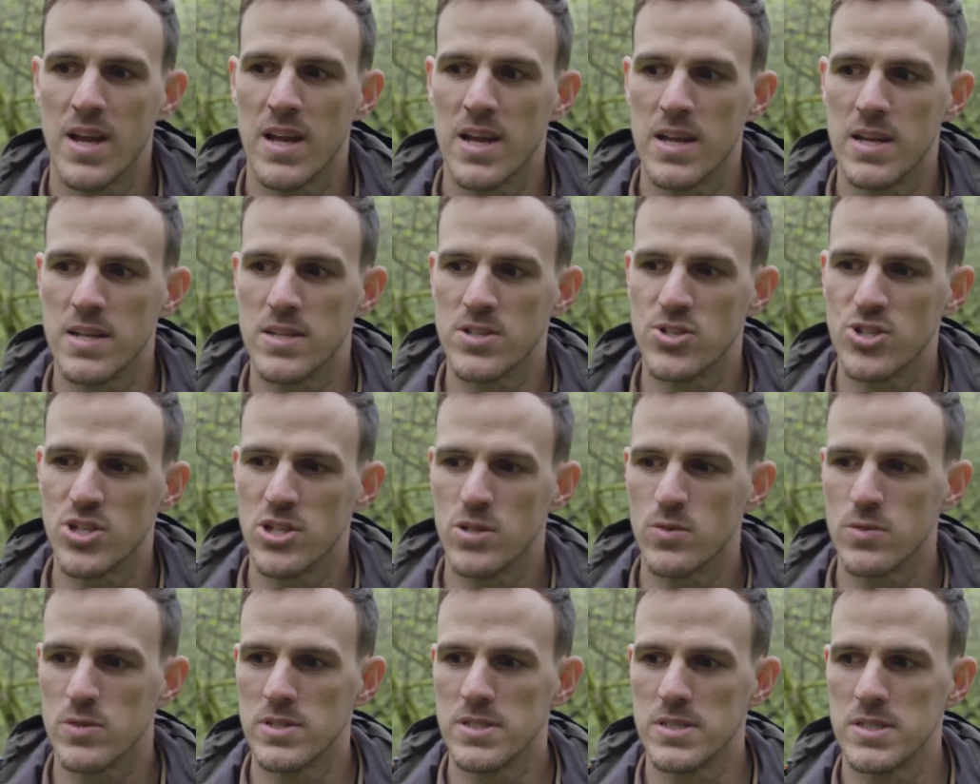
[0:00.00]
and
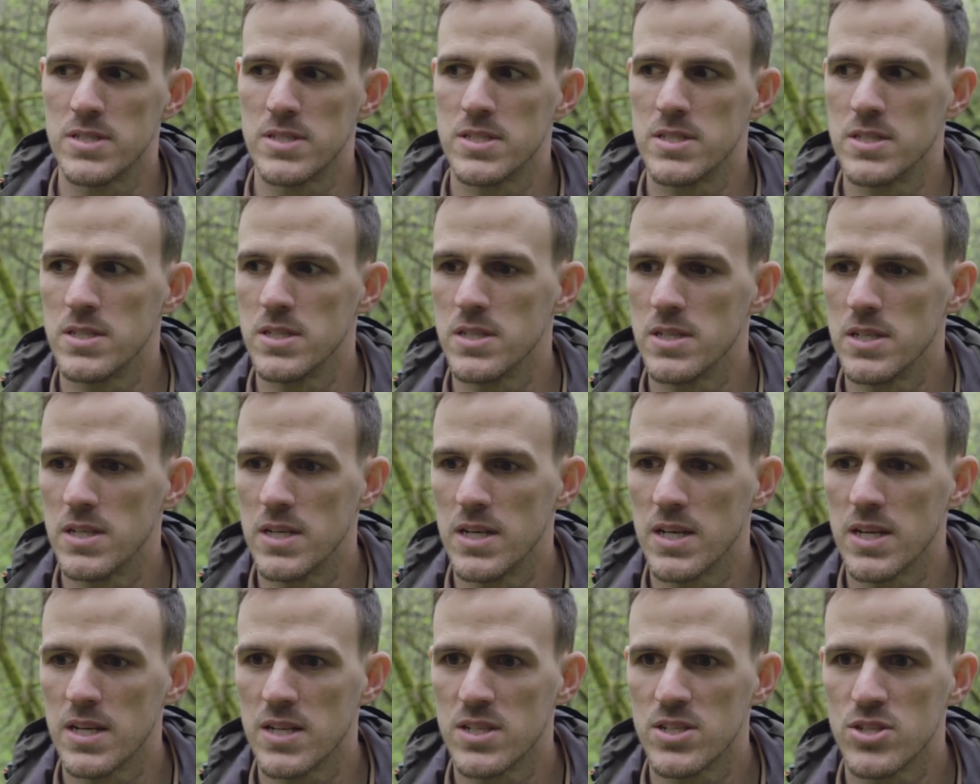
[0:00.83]
she was
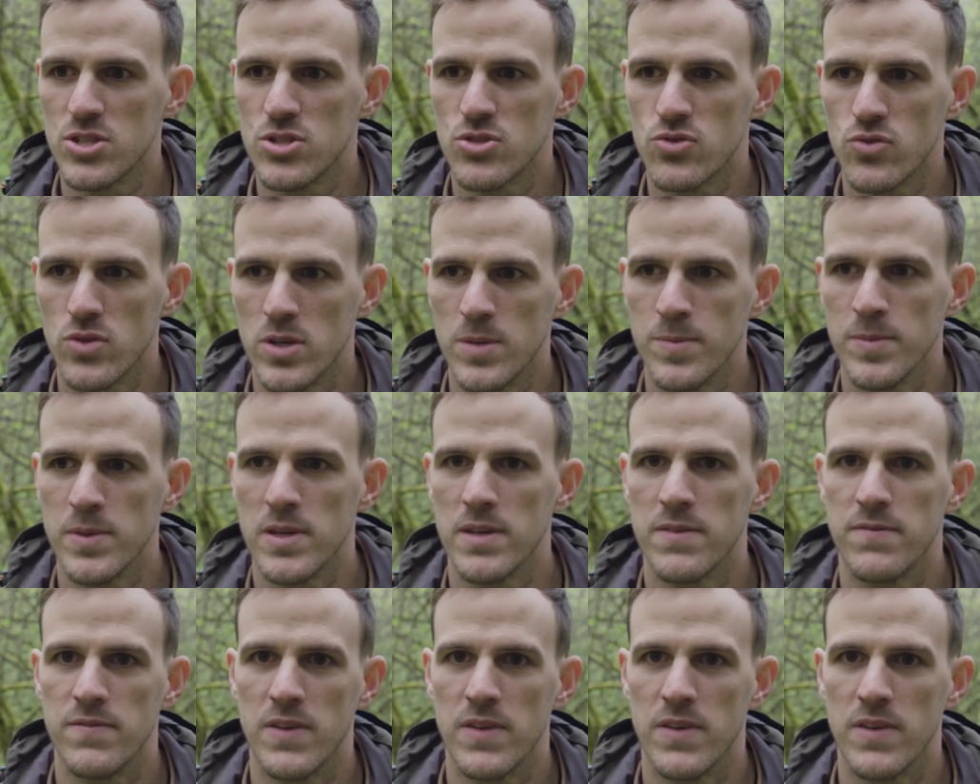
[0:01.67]
extremely